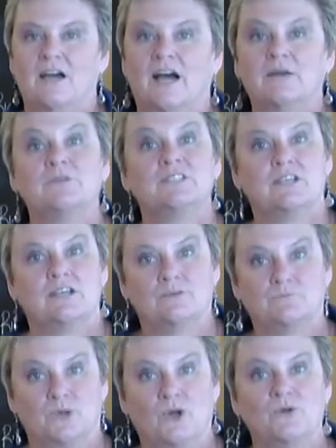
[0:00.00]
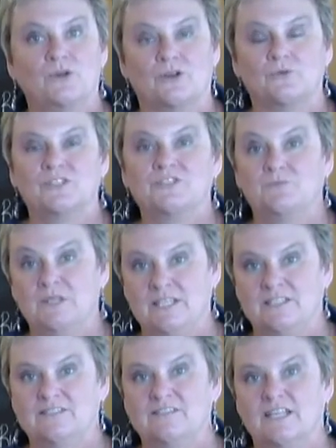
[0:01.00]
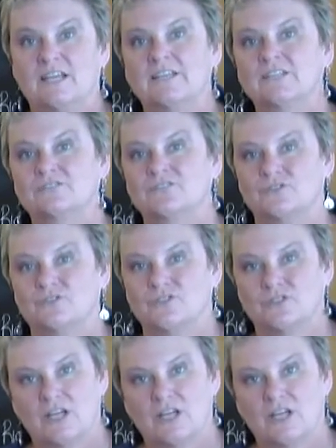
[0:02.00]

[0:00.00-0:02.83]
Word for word: I'm an, a broker, which means that I can search